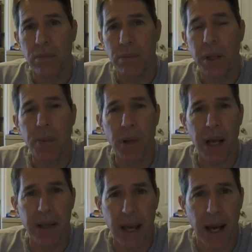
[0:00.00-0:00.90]
people
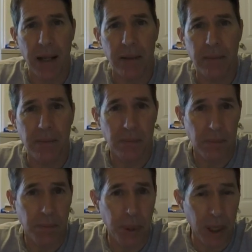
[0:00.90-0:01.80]
like that,
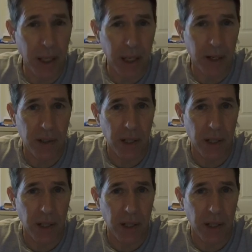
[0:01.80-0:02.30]
billionaires